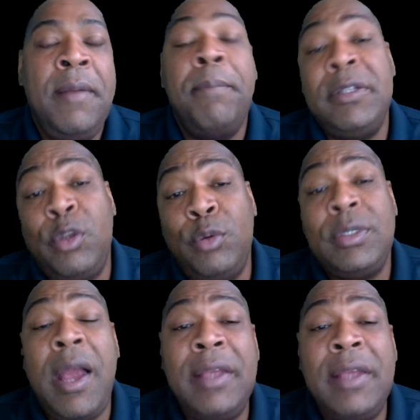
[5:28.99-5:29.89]
But those
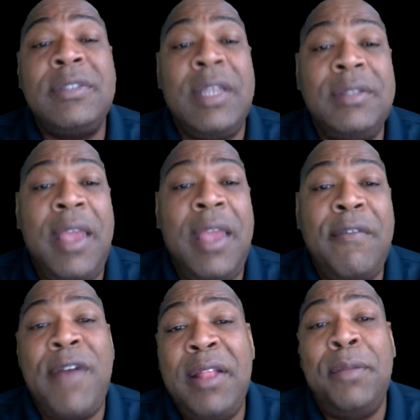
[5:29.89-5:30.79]
guys, they have a
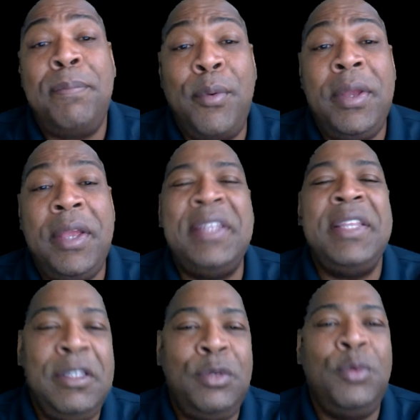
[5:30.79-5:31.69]
valid point, and
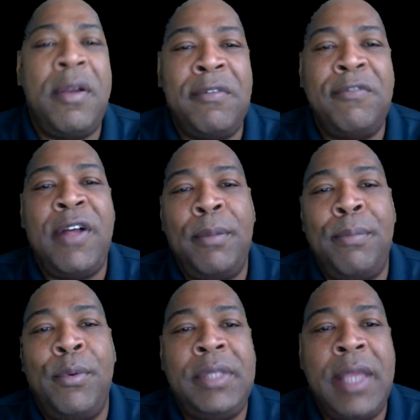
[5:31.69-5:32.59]
they do have a valid
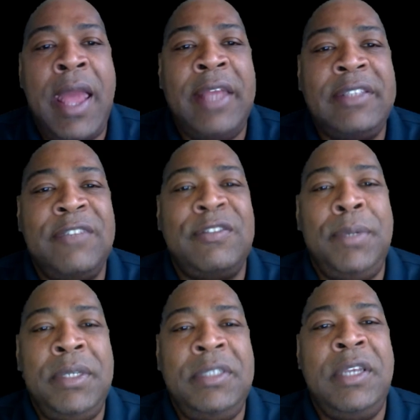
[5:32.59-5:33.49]
point to ask if the
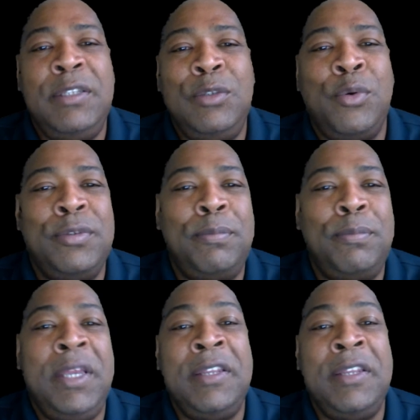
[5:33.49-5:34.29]
PGA Tour is being